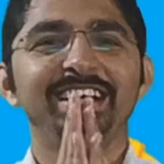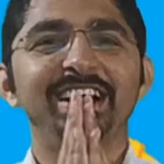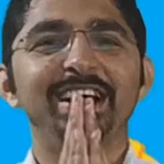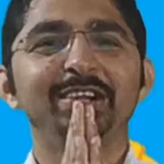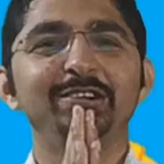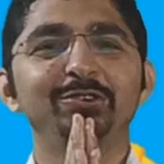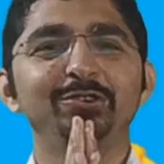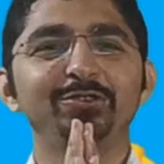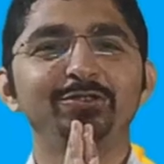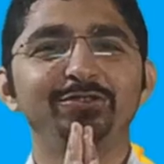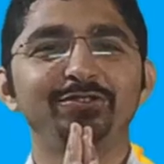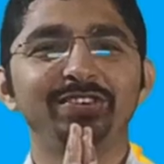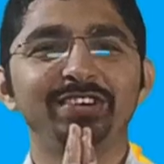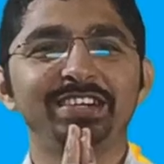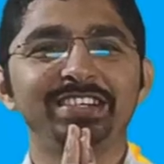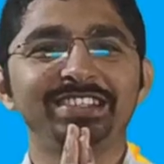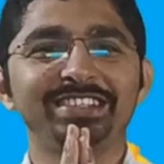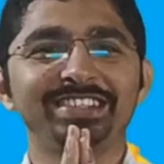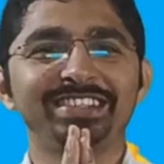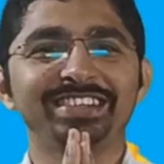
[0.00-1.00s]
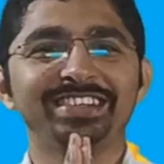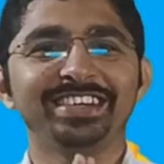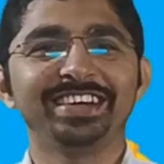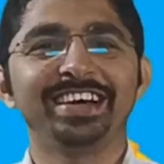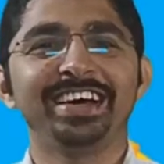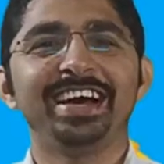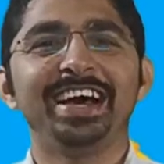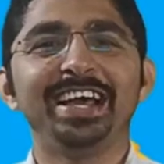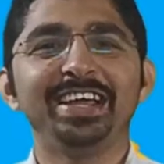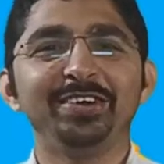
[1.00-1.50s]
Hello friends,
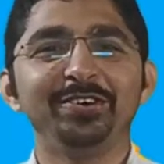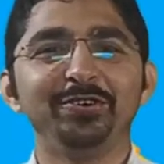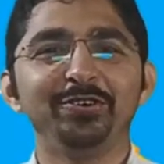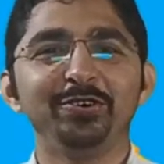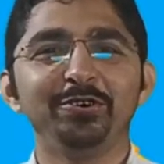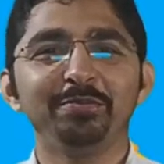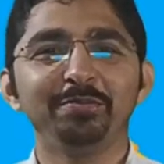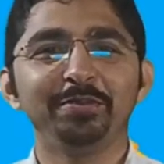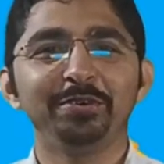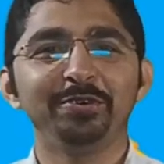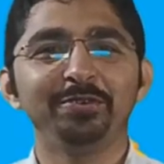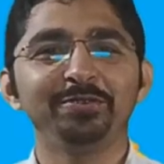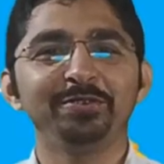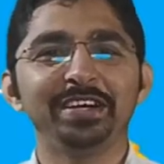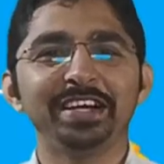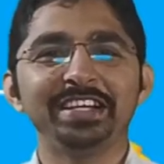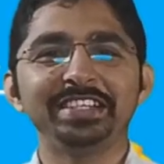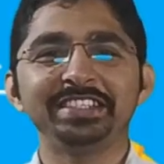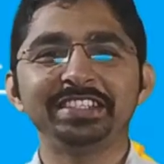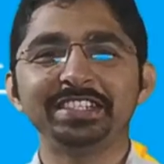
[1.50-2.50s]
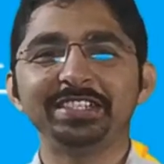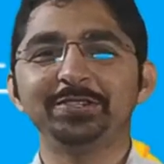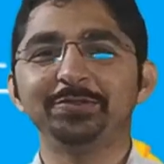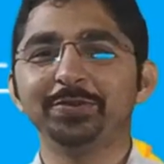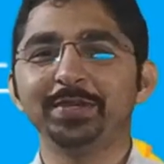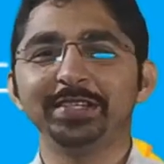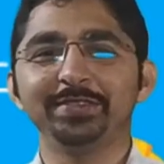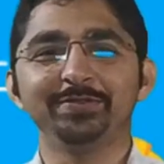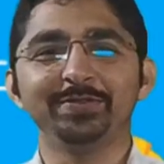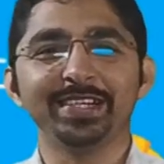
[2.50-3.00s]
I hope you guys are
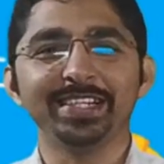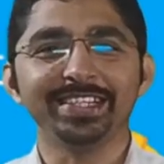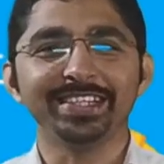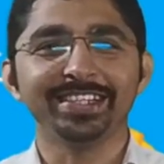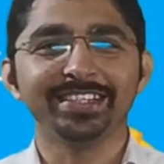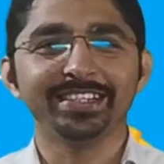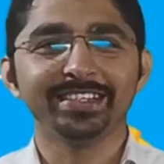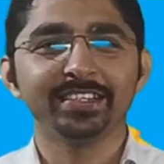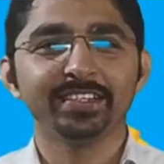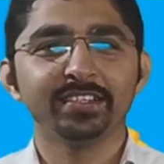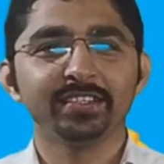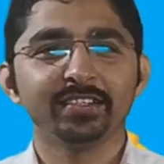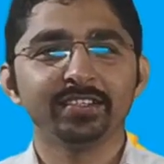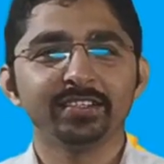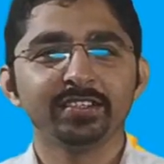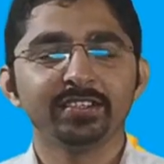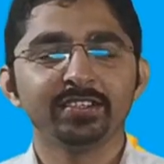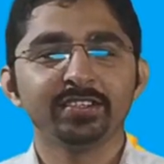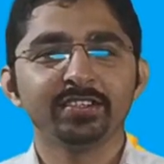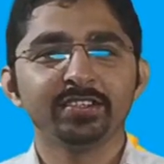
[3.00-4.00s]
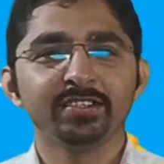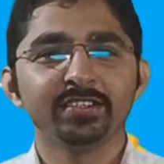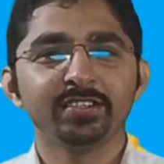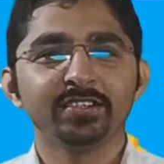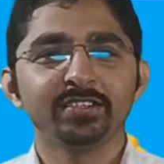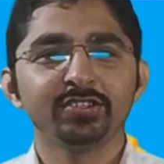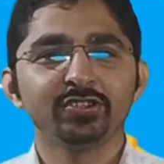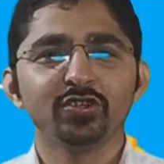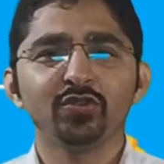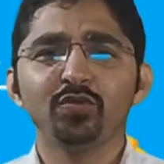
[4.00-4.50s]
doing well.
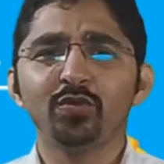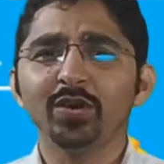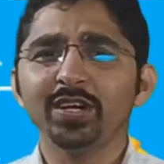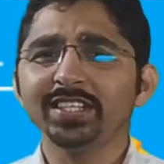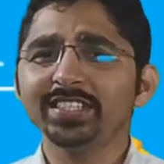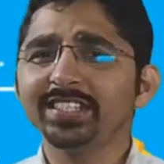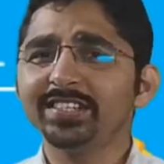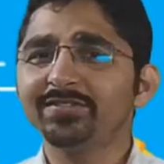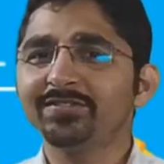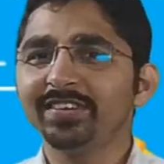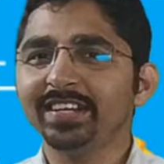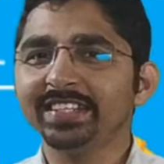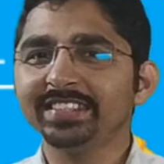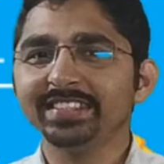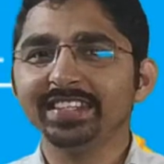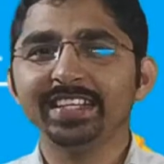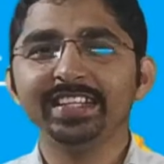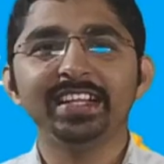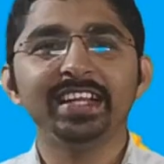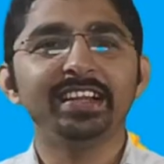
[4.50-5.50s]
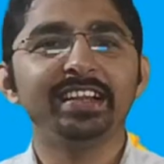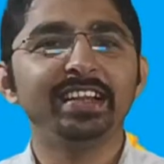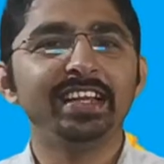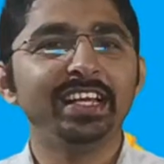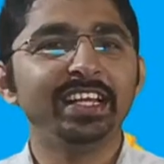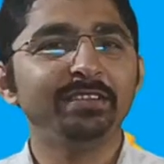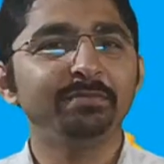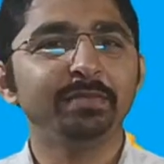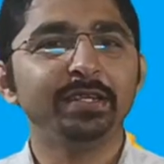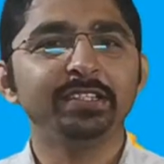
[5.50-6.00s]
So what is the waste in the
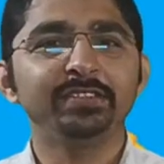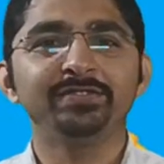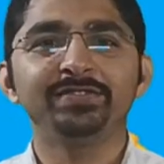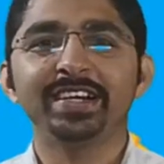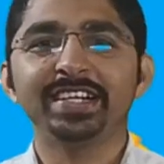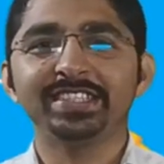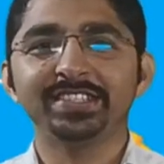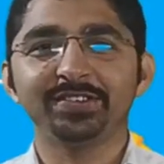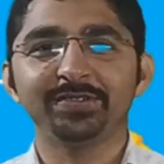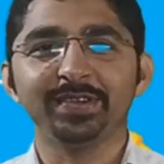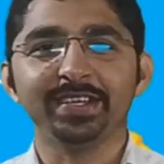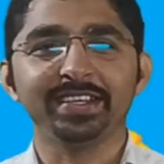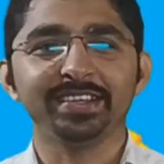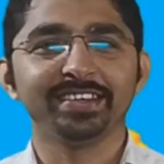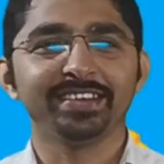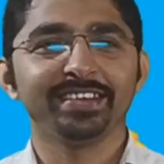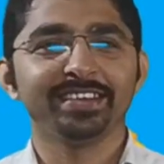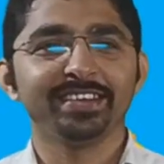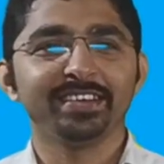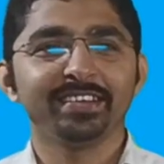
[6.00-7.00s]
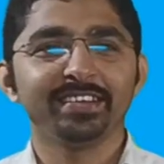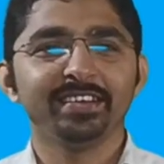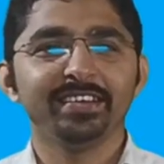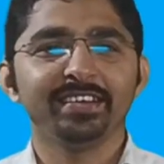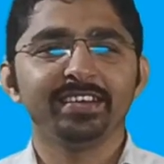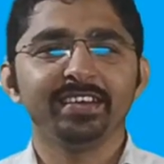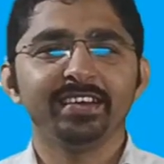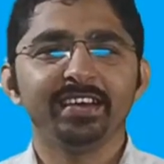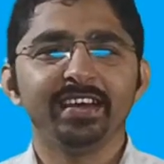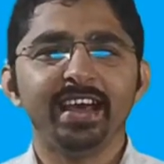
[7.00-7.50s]
lean manufacturing?
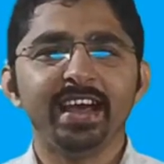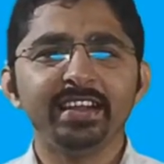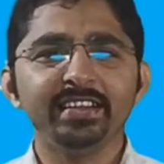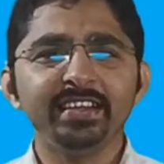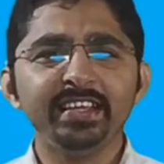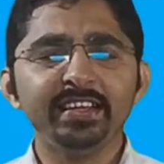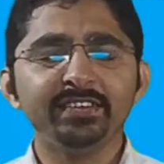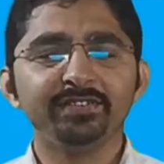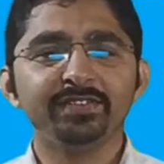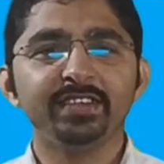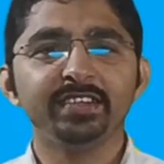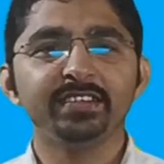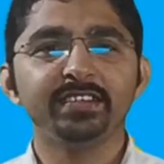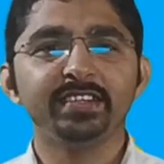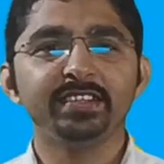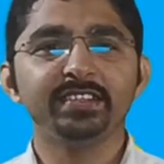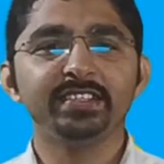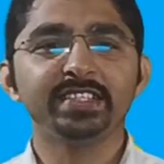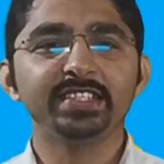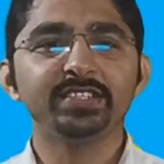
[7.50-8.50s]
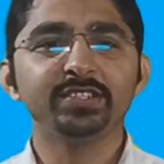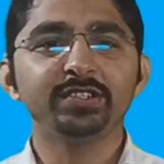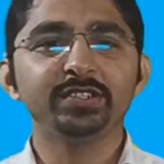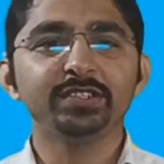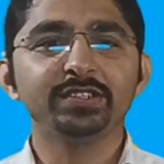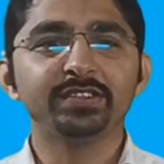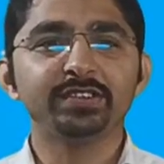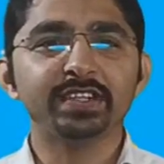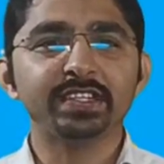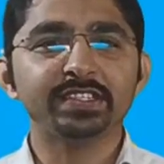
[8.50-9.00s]
Any effort that does
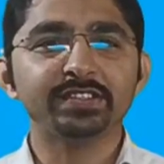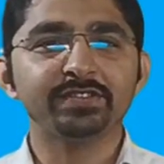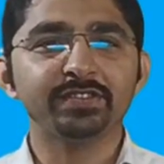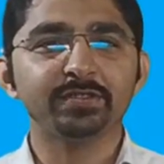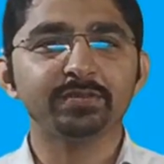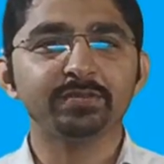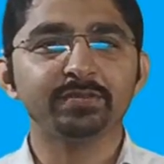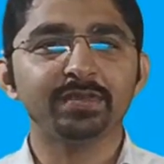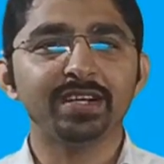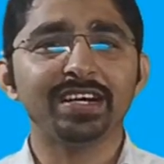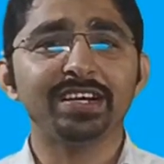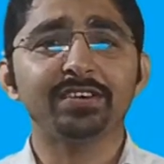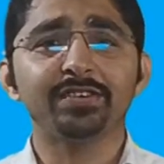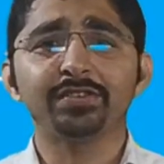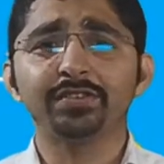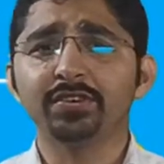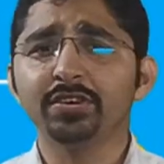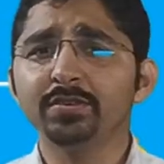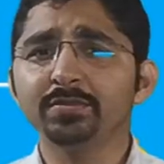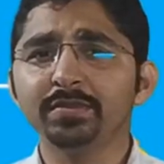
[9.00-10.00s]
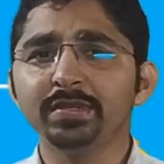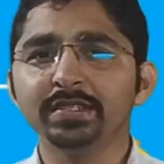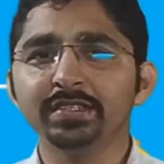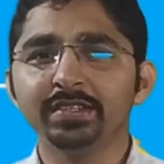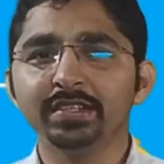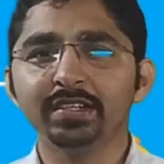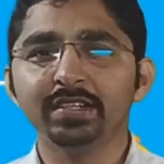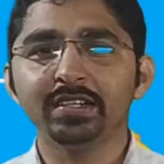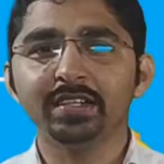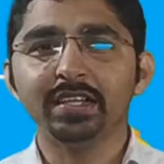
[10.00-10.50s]
not transform a raw
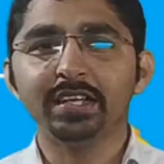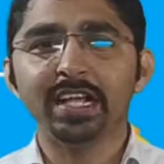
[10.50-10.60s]
material